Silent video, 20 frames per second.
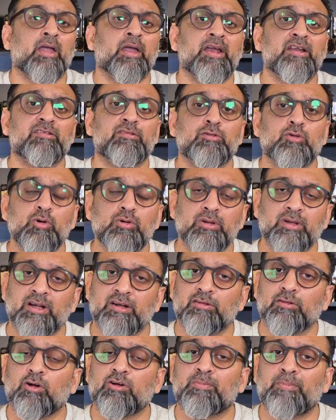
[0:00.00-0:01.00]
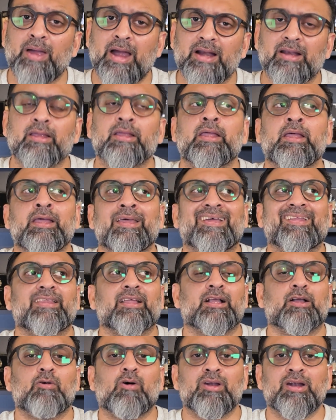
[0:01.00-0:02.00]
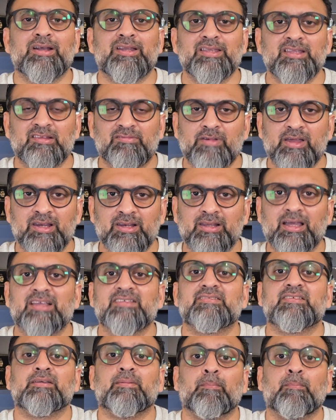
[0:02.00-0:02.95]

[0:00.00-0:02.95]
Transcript: It's good, it's not bad. The quality is very nice.